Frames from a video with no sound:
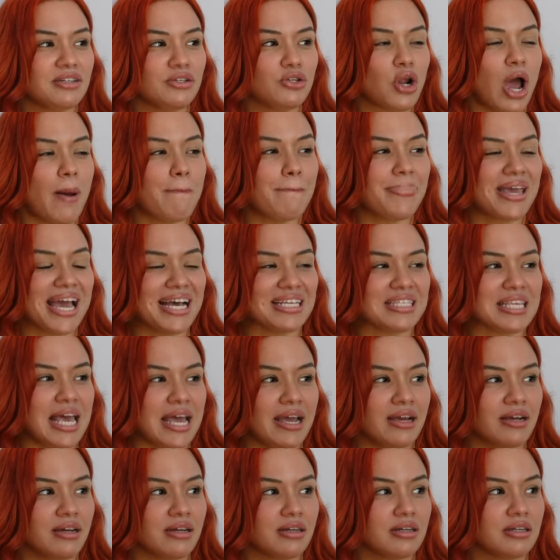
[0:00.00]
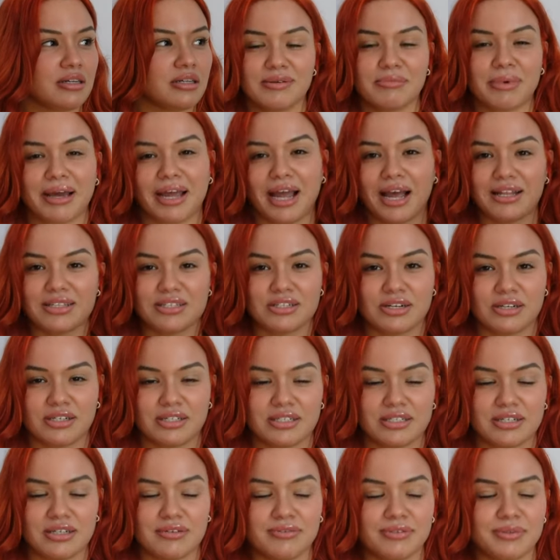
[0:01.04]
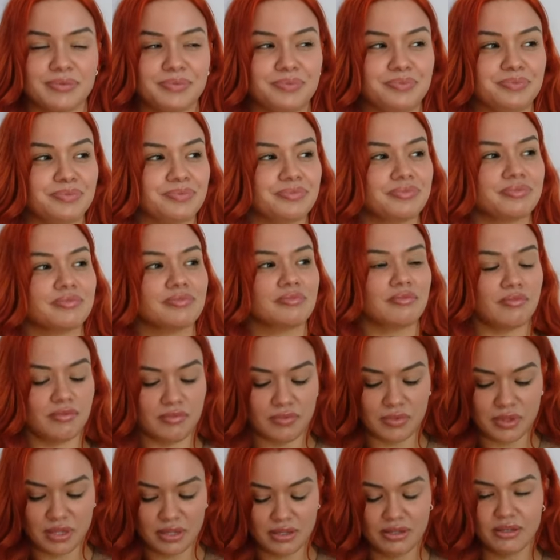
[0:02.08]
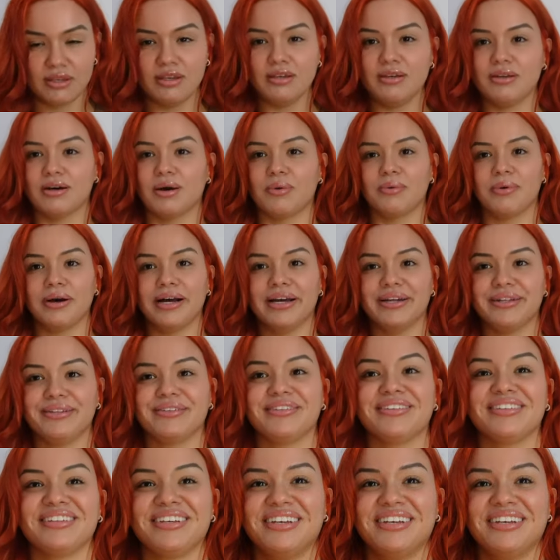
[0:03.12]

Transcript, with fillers: No empiece. My cat's starting stuff. You know what?